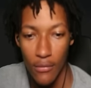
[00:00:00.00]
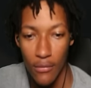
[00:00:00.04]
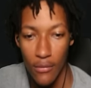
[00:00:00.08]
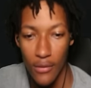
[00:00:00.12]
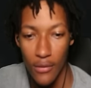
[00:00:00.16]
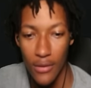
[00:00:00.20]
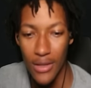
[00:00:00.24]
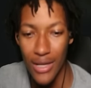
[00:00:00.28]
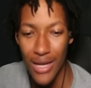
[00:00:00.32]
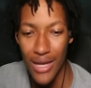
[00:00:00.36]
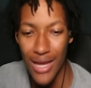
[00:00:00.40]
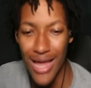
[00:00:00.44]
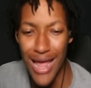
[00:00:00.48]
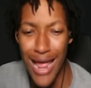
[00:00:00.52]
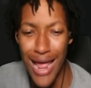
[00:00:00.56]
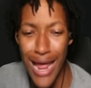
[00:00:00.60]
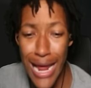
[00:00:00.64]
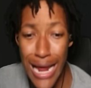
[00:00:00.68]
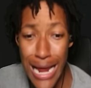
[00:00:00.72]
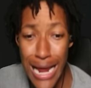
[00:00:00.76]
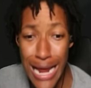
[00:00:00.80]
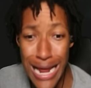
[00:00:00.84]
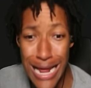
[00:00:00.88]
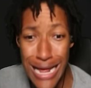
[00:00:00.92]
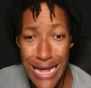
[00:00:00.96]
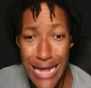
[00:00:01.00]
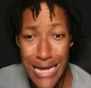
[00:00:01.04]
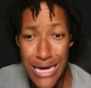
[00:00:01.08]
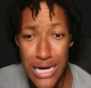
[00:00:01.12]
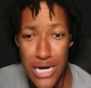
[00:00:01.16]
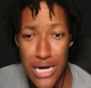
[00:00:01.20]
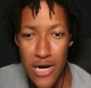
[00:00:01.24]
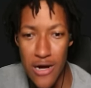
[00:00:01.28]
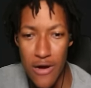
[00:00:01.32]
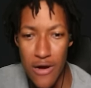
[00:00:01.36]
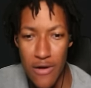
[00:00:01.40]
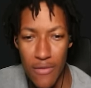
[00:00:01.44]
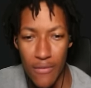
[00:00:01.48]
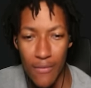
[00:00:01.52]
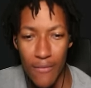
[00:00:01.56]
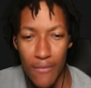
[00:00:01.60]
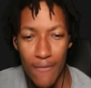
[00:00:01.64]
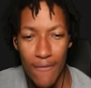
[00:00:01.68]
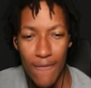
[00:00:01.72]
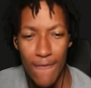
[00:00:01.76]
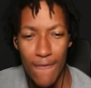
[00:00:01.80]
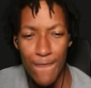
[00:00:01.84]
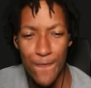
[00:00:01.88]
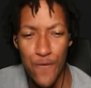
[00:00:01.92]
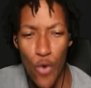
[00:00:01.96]
Damn!
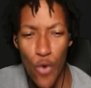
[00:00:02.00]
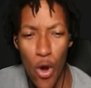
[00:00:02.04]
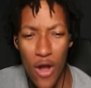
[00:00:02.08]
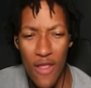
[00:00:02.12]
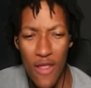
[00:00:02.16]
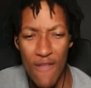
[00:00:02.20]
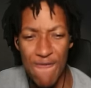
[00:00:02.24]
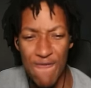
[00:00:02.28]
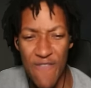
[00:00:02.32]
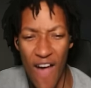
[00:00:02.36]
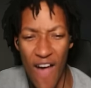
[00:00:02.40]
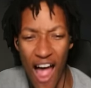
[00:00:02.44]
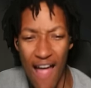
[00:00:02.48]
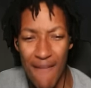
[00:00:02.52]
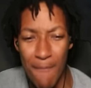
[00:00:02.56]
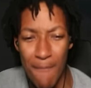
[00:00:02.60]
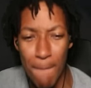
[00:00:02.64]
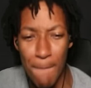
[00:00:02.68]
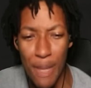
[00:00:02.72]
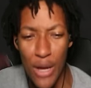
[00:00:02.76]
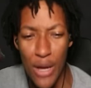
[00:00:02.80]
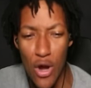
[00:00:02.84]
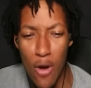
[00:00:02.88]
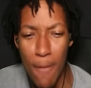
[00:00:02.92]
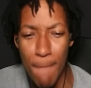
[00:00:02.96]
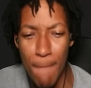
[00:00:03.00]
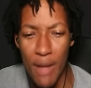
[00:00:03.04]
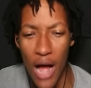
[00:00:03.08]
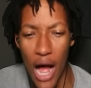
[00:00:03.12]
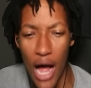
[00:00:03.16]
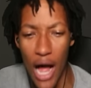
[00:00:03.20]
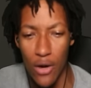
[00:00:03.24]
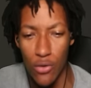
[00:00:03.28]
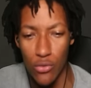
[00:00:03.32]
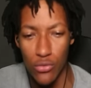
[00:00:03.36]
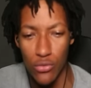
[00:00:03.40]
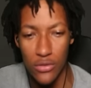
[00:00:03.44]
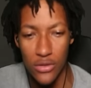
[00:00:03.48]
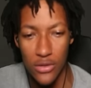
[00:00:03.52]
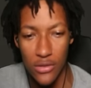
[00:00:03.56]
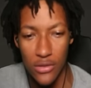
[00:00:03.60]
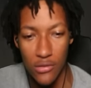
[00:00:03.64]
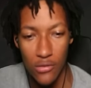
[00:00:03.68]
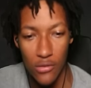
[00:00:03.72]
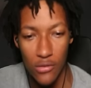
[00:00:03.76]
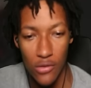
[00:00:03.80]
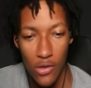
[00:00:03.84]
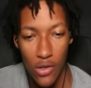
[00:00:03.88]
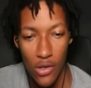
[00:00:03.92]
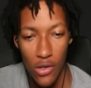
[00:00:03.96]
forty-five beer bottles.
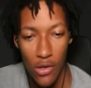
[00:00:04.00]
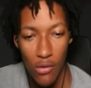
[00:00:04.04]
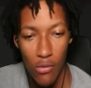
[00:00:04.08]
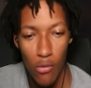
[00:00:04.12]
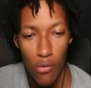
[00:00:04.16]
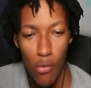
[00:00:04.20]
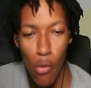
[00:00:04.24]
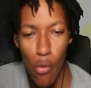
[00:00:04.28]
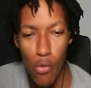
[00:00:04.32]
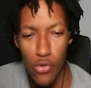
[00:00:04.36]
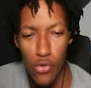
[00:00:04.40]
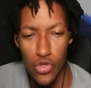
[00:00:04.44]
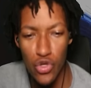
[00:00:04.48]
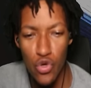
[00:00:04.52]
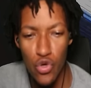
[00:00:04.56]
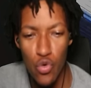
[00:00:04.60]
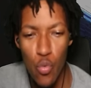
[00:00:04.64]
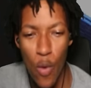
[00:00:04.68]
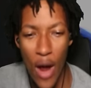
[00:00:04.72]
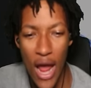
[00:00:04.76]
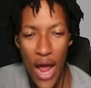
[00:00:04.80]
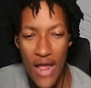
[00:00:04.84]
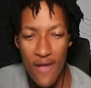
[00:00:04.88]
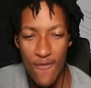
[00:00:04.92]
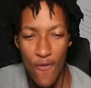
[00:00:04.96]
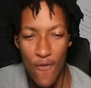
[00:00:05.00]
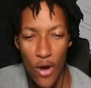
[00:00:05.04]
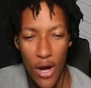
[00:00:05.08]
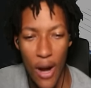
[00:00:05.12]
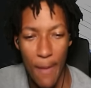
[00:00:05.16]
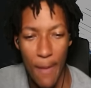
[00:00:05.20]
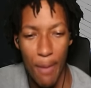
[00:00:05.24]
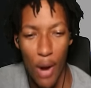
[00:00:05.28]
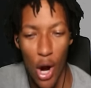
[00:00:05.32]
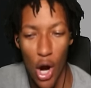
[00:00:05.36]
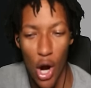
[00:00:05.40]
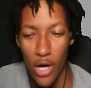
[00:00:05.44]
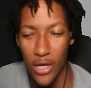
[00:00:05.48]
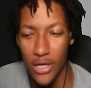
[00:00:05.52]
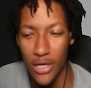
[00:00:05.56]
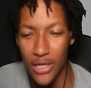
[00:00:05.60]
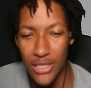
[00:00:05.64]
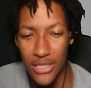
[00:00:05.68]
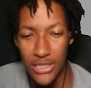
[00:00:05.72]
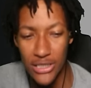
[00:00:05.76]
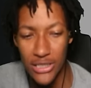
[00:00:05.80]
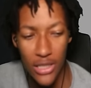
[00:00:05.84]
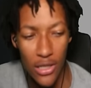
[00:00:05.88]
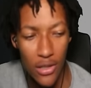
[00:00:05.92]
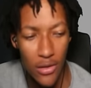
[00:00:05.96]
Who was you waiting for? The party to
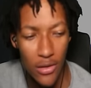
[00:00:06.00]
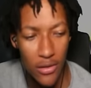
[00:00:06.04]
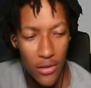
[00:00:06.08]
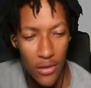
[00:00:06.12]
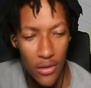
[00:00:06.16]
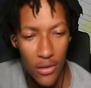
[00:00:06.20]
start?